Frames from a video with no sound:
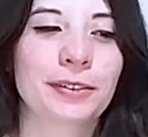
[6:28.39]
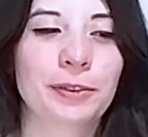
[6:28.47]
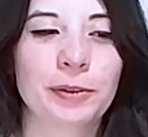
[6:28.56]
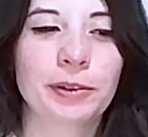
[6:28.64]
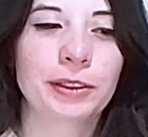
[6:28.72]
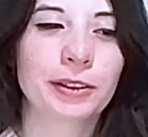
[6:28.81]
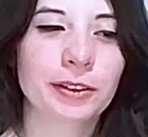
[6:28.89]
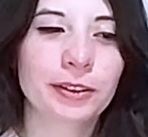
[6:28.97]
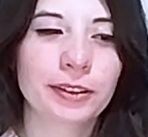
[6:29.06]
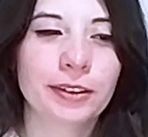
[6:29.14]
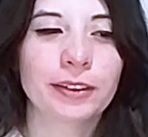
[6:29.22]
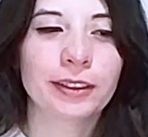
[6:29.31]
To
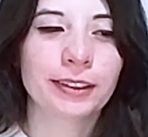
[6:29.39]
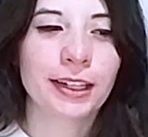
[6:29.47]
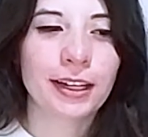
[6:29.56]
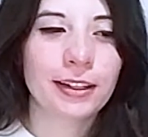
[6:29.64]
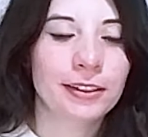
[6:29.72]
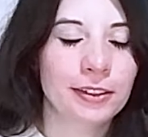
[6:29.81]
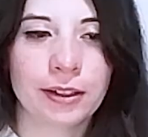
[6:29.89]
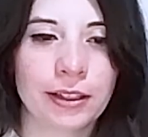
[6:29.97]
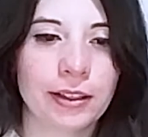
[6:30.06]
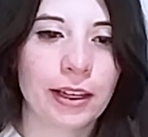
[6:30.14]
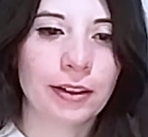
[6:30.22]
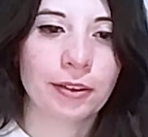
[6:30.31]
do some design, you
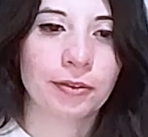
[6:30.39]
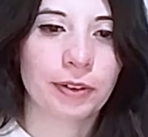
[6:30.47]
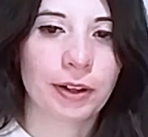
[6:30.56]
need to get some